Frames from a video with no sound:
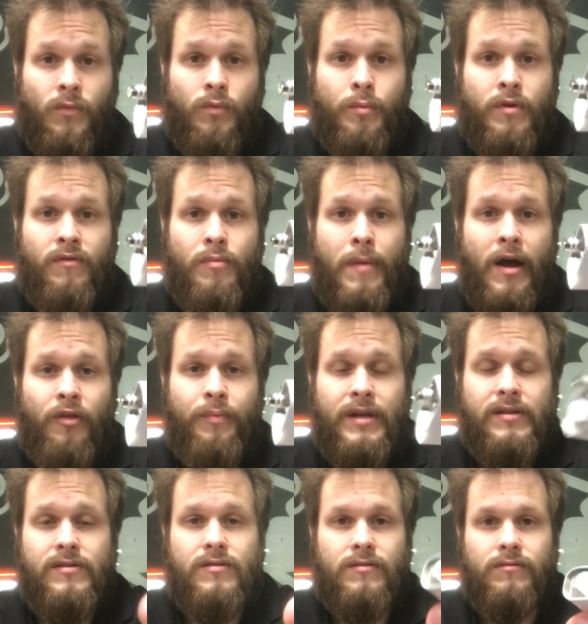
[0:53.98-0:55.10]
Remove the
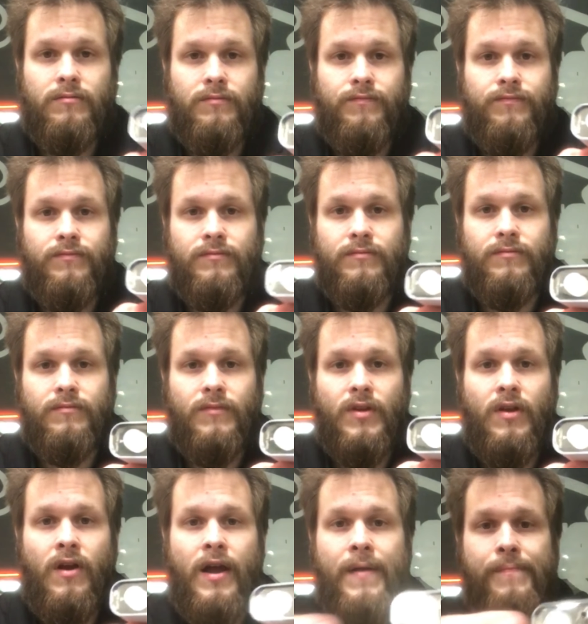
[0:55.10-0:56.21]
mouthpiece.
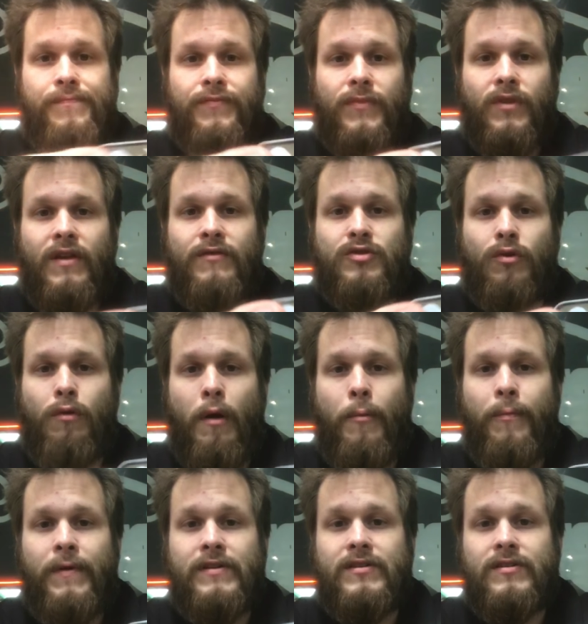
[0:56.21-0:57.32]
All right. You have this little
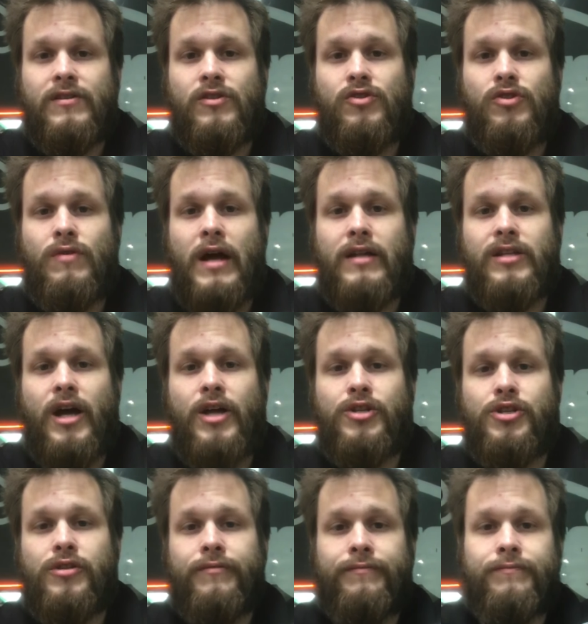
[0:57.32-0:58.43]
rubber piece that says "Do not
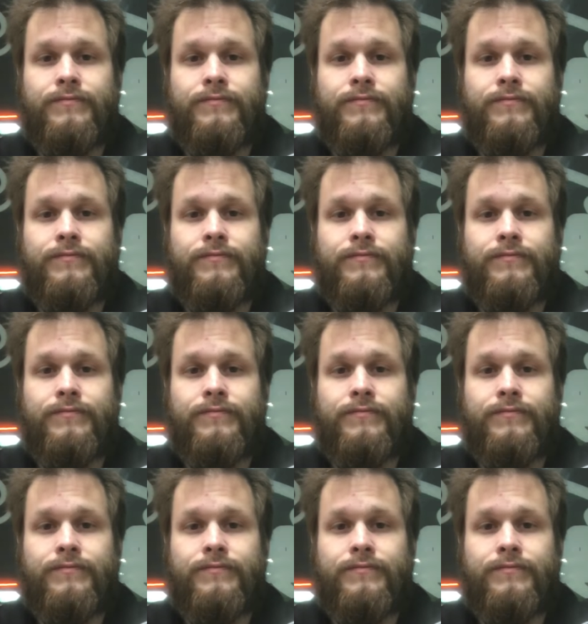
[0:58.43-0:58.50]
touch."